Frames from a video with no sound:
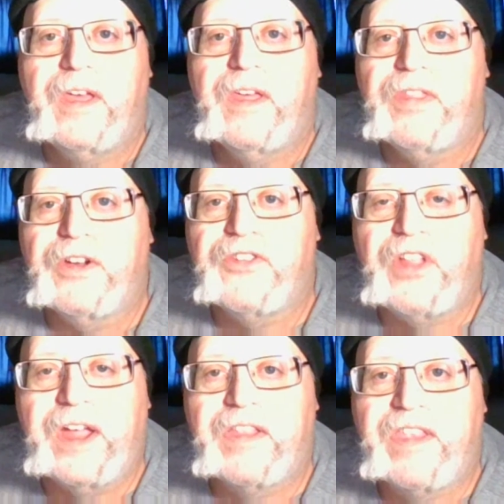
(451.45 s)
There's
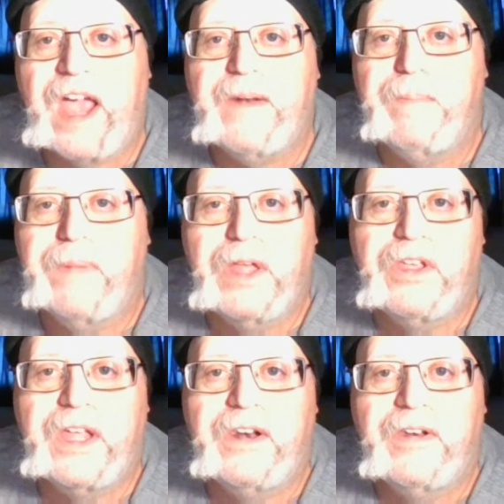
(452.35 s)
like 10
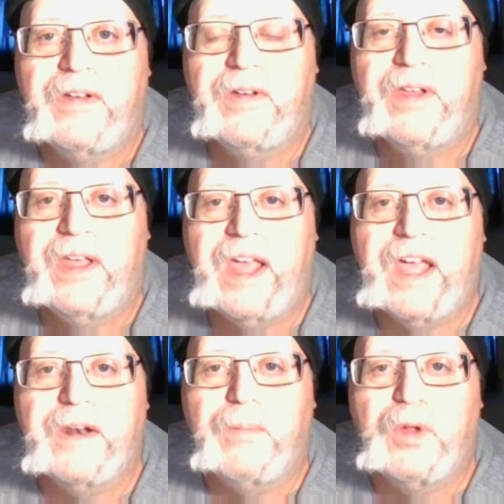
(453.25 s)
million
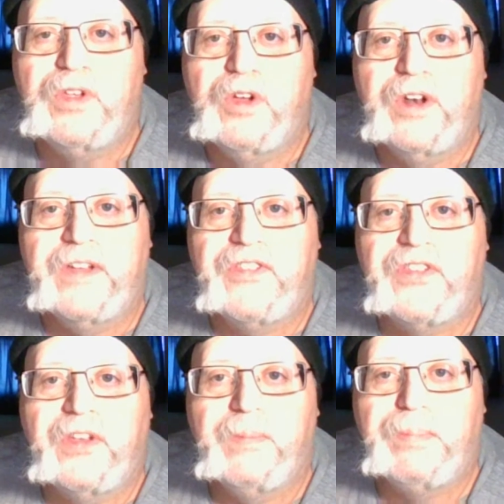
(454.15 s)
animal
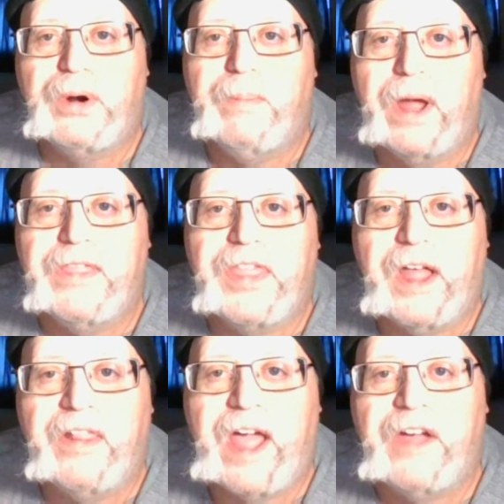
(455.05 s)
units per month
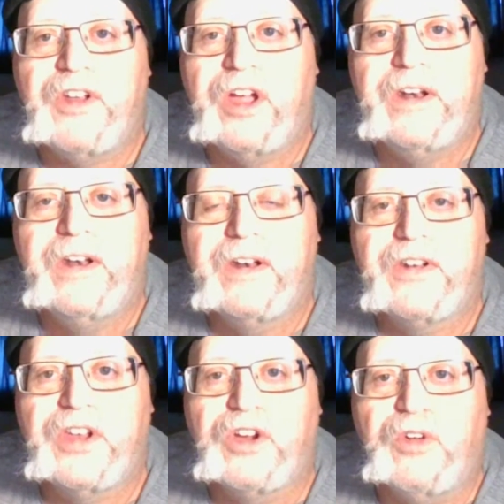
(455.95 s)
allowed
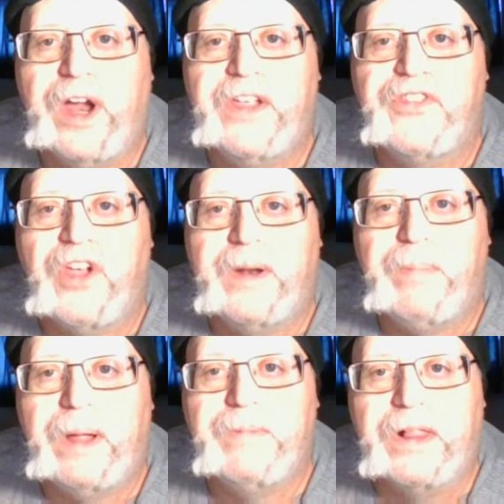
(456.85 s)
to graze on
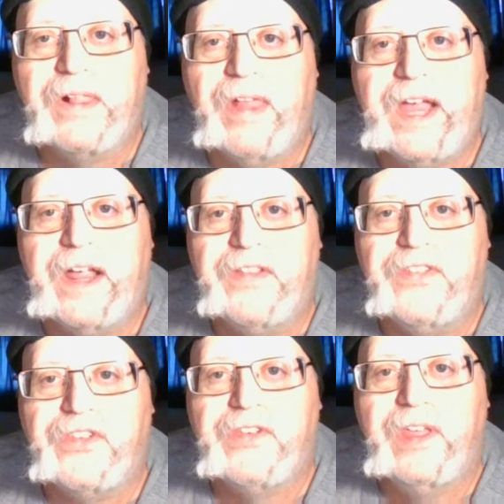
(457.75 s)
public
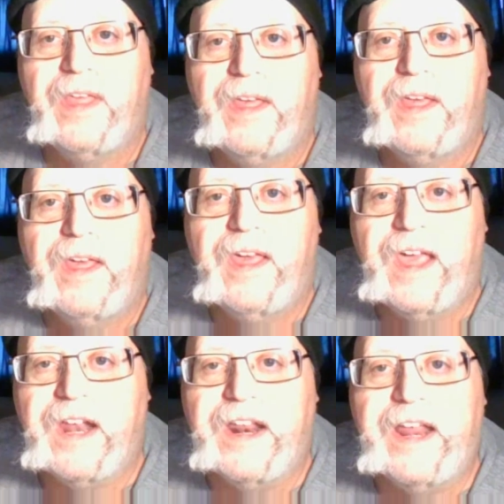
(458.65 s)
lands.
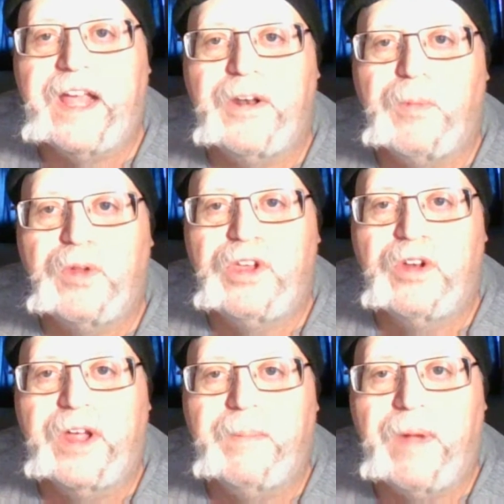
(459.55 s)
And an animal
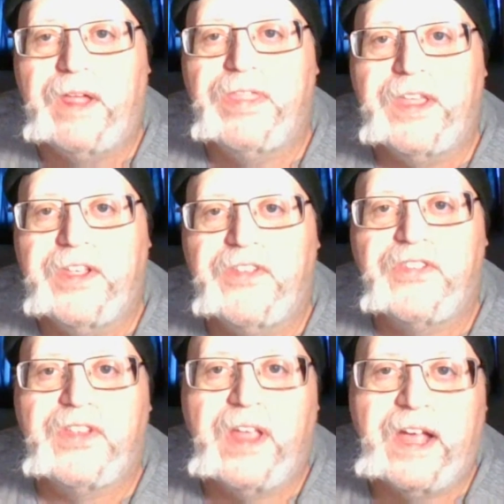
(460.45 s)
unit month
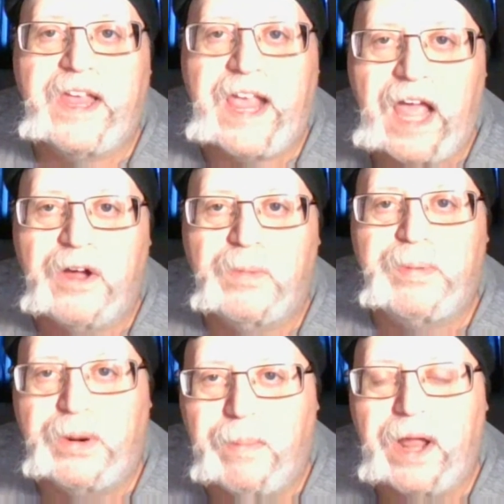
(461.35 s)
is a cow
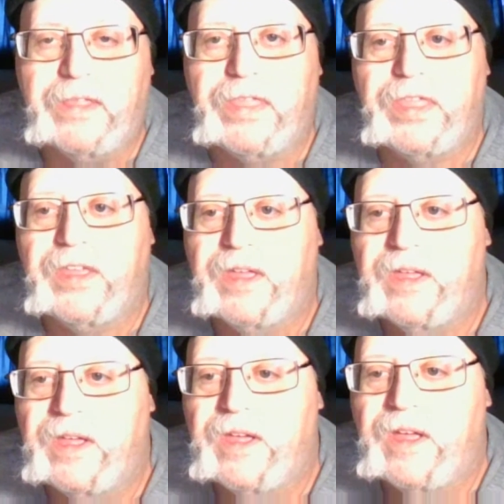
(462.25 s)
per month.
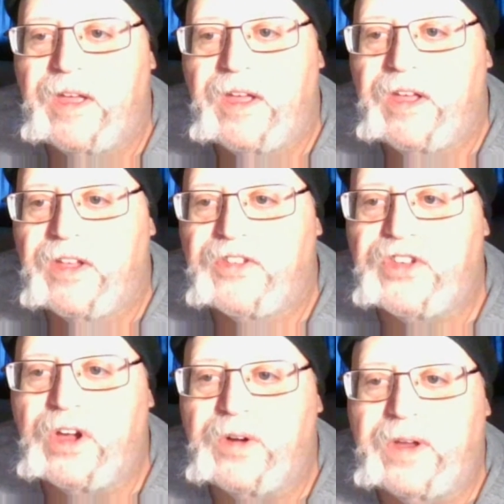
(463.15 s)

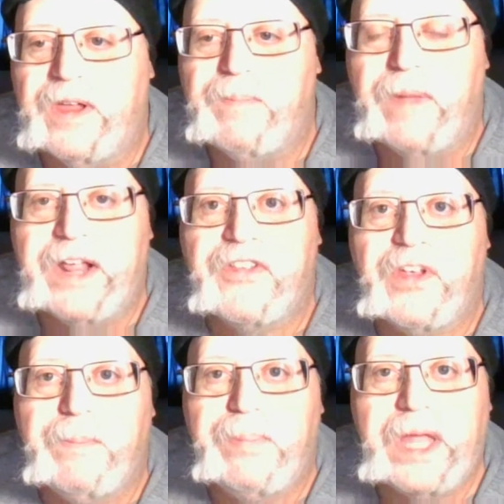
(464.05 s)
So it makes
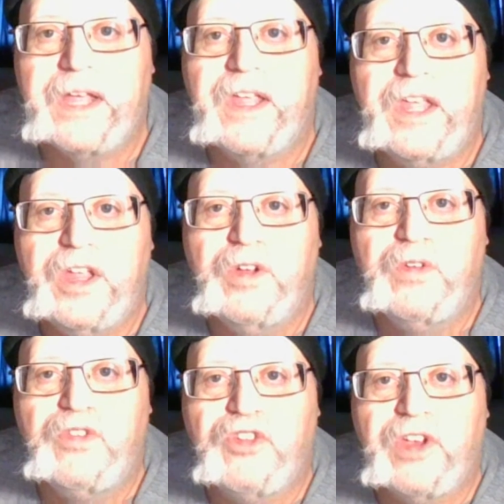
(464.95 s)
a big,
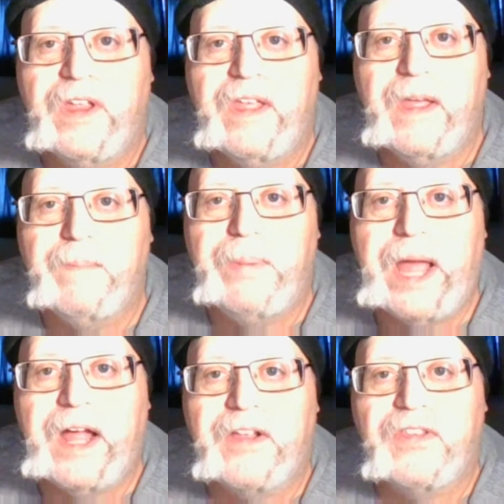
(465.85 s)
huge
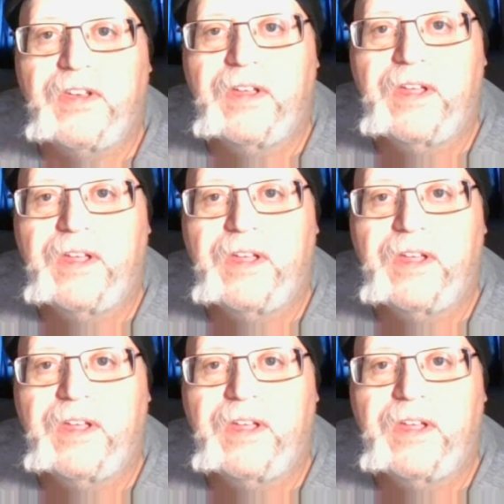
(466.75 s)
impact